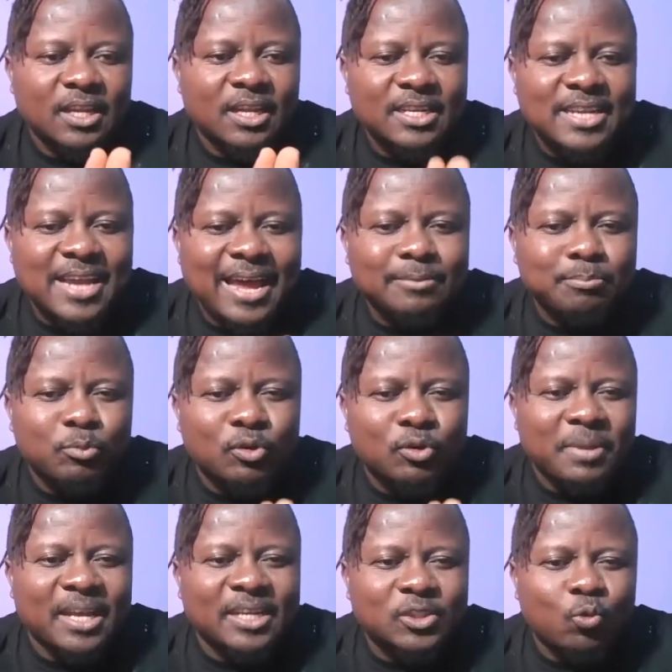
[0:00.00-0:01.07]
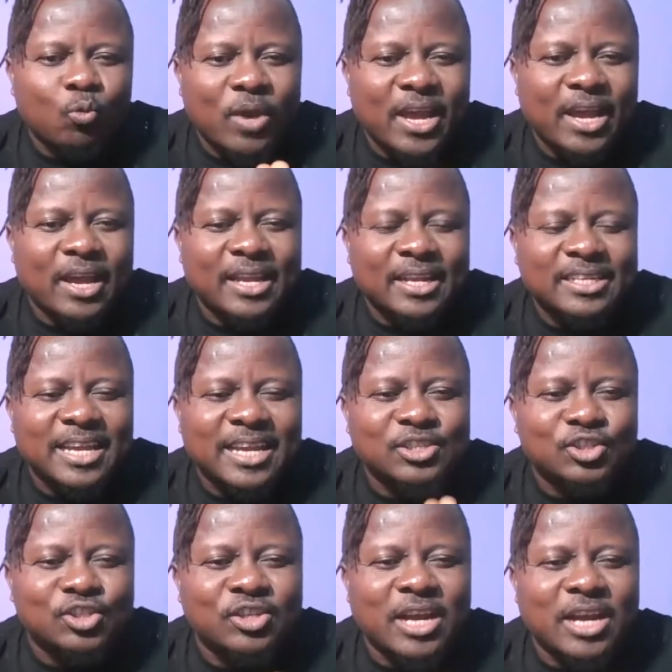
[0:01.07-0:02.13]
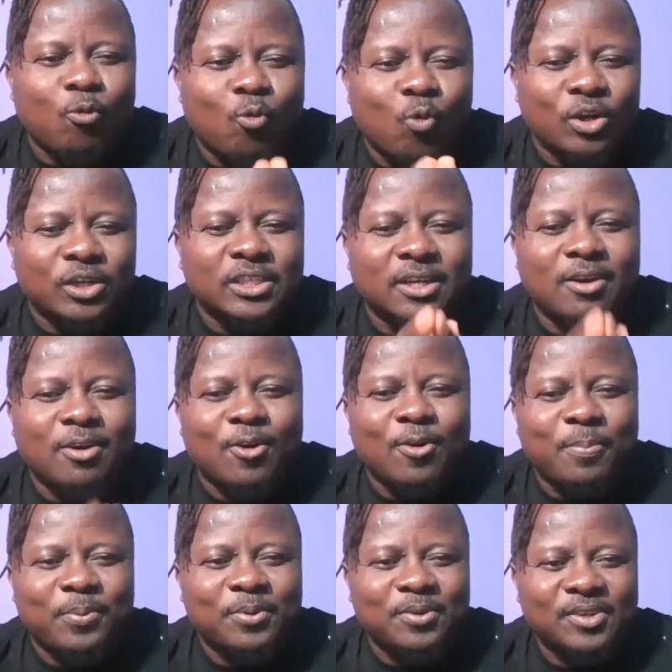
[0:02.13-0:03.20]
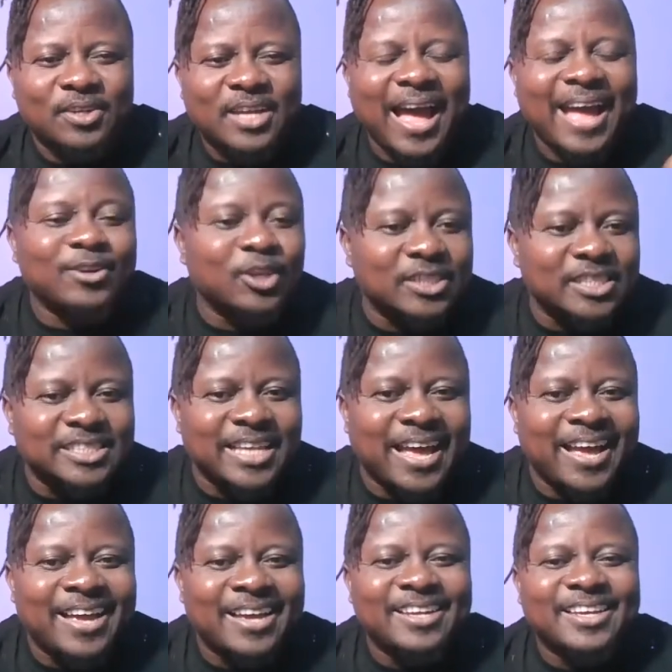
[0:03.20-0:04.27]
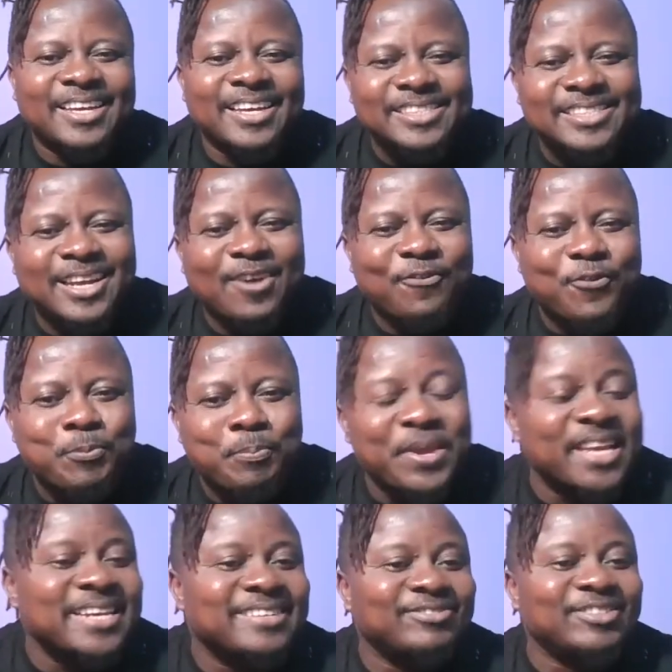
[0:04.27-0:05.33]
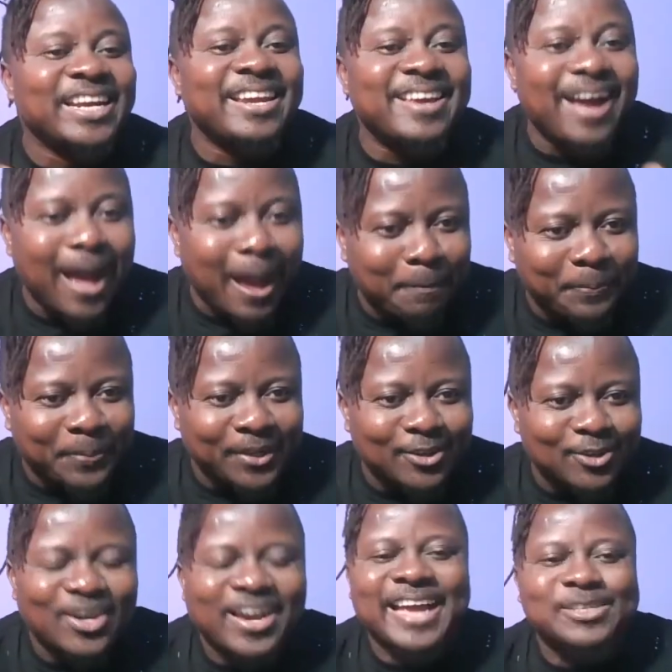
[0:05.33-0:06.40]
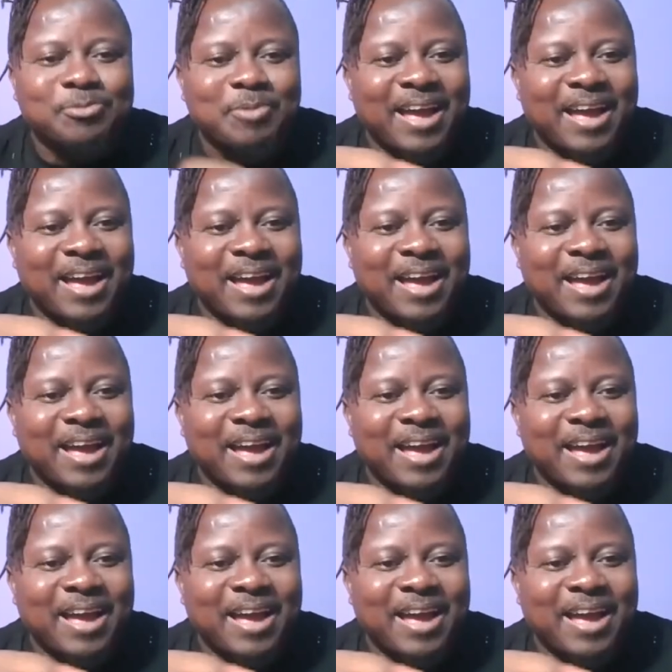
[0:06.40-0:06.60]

That moment where Nigeria won the cup, I noticed that instead of being really happy, you guys were